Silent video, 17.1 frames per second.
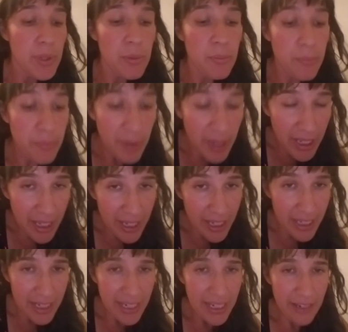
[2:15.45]

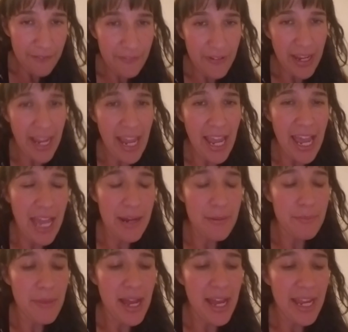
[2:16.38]
But if I
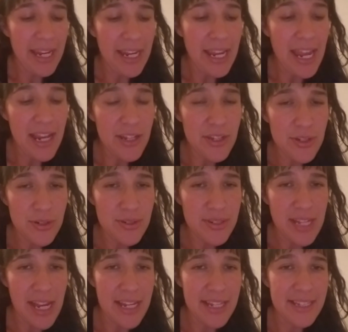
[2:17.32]
add my
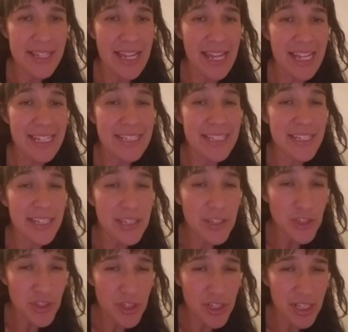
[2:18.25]
exercise
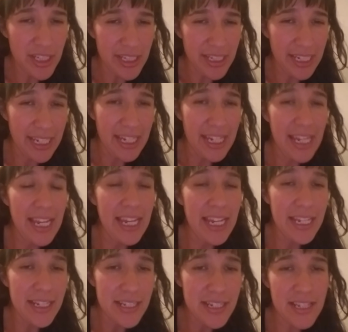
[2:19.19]
additionally
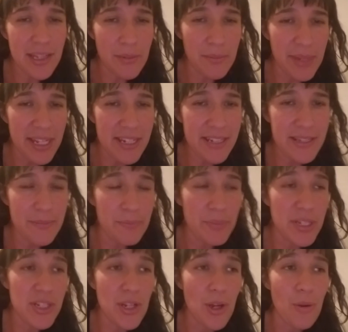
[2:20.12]
into the mix,
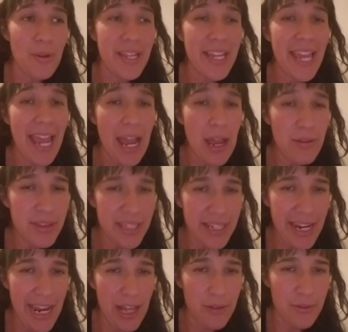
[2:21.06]
but don't count the
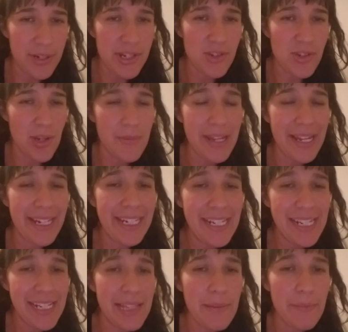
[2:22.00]
calories, so I'm not
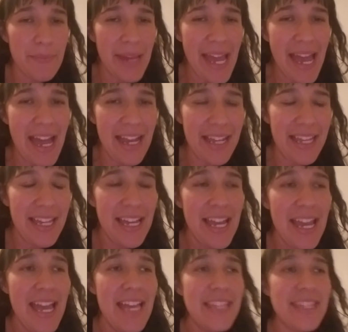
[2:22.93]
eating them back,
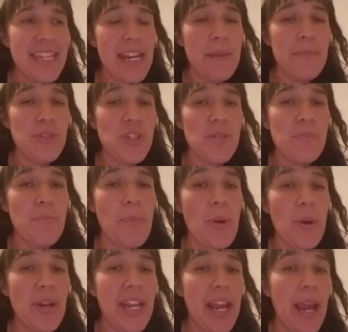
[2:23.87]
then I'm just
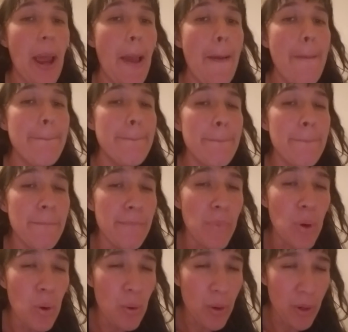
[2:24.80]
burning
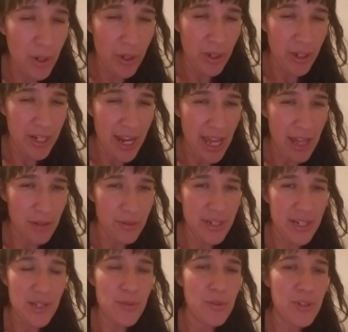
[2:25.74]
more
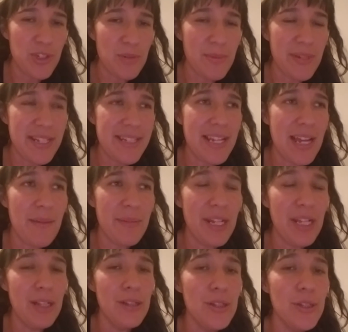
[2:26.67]
calories, which means I'm going
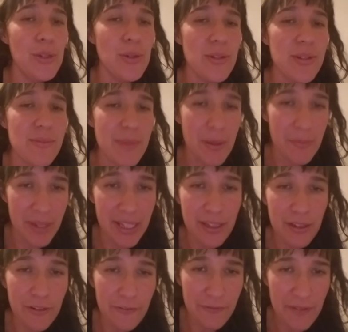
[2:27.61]
to lose maybe a
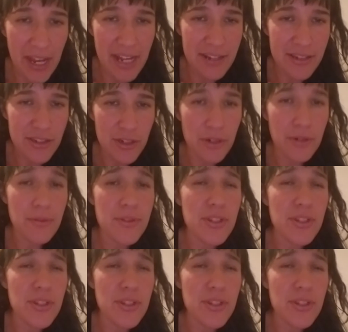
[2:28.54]
little faster.